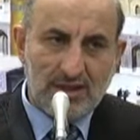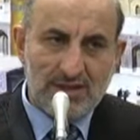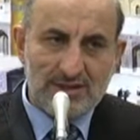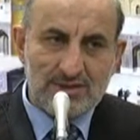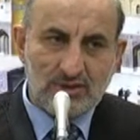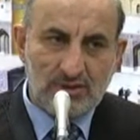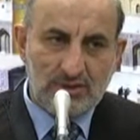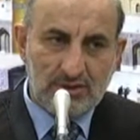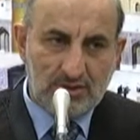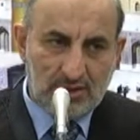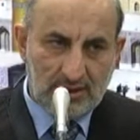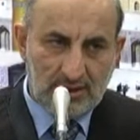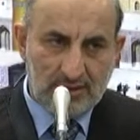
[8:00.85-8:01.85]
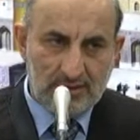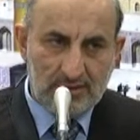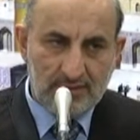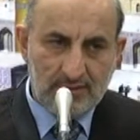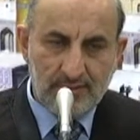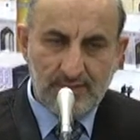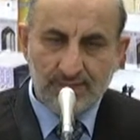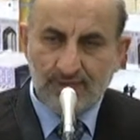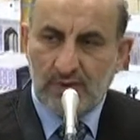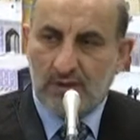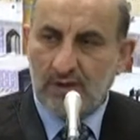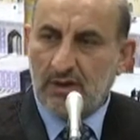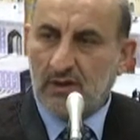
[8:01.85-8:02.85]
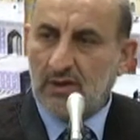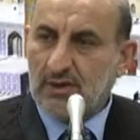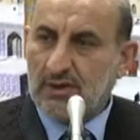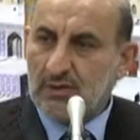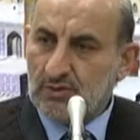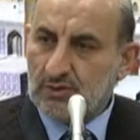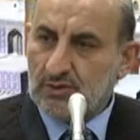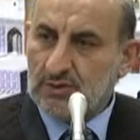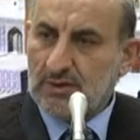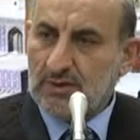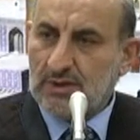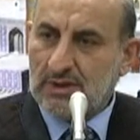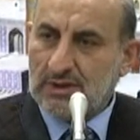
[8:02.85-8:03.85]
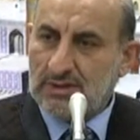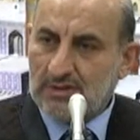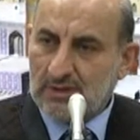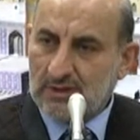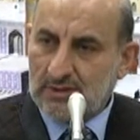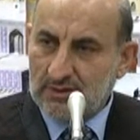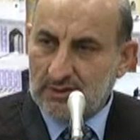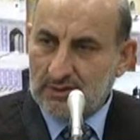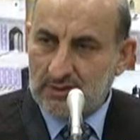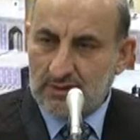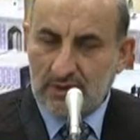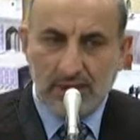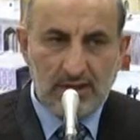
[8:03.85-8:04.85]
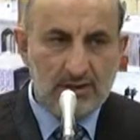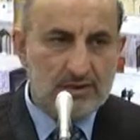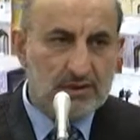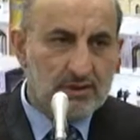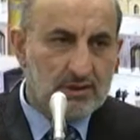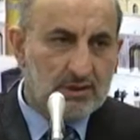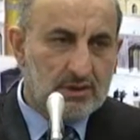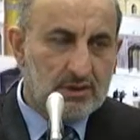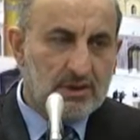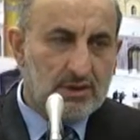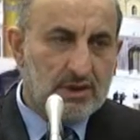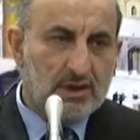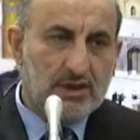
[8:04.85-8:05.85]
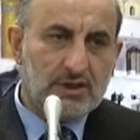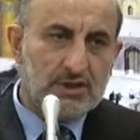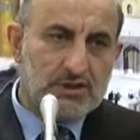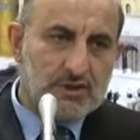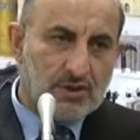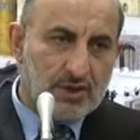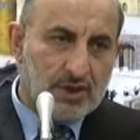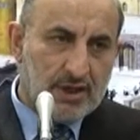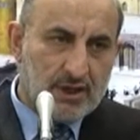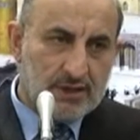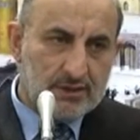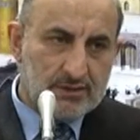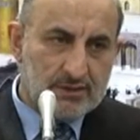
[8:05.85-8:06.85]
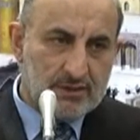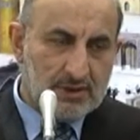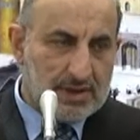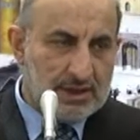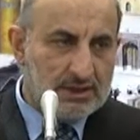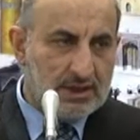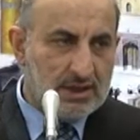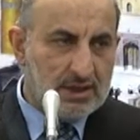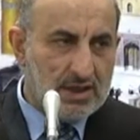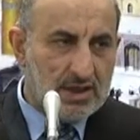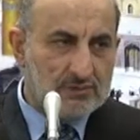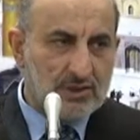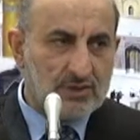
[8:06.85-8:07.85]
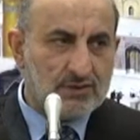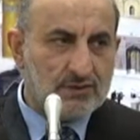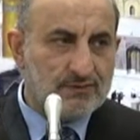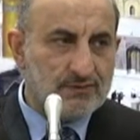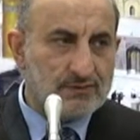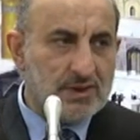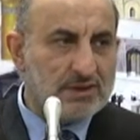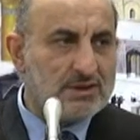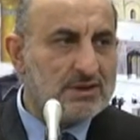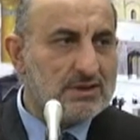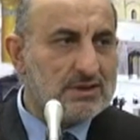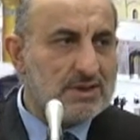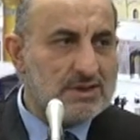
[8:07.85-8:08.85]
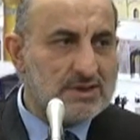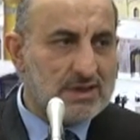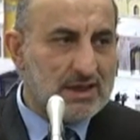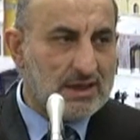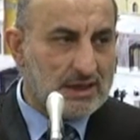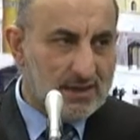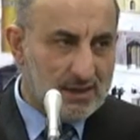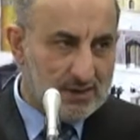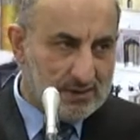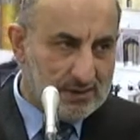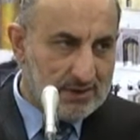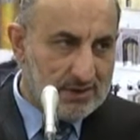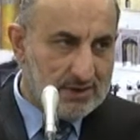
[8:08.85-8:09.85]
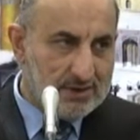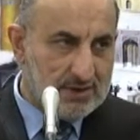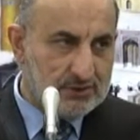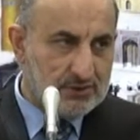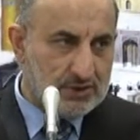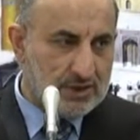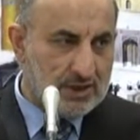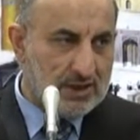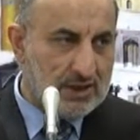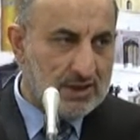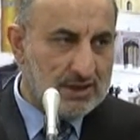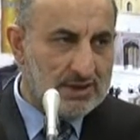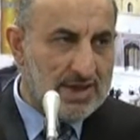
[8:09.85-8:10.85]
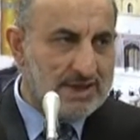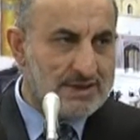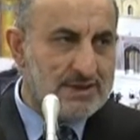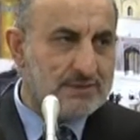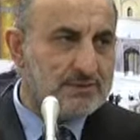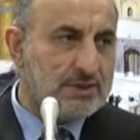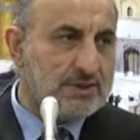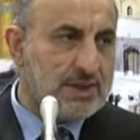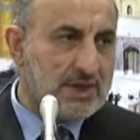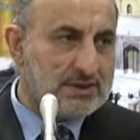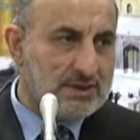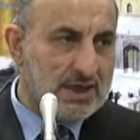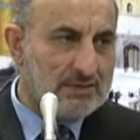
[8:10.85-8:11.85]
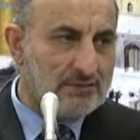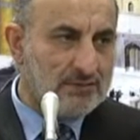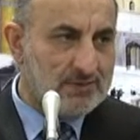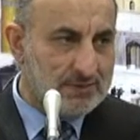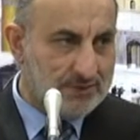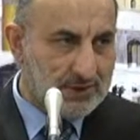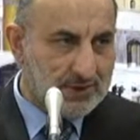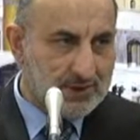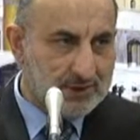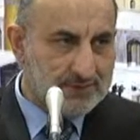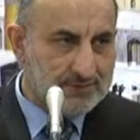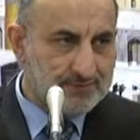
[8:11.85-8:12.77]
has not healed or the wound is not healed, then it is okay. That amount of blood is exceptional and accepted at time of the prayer.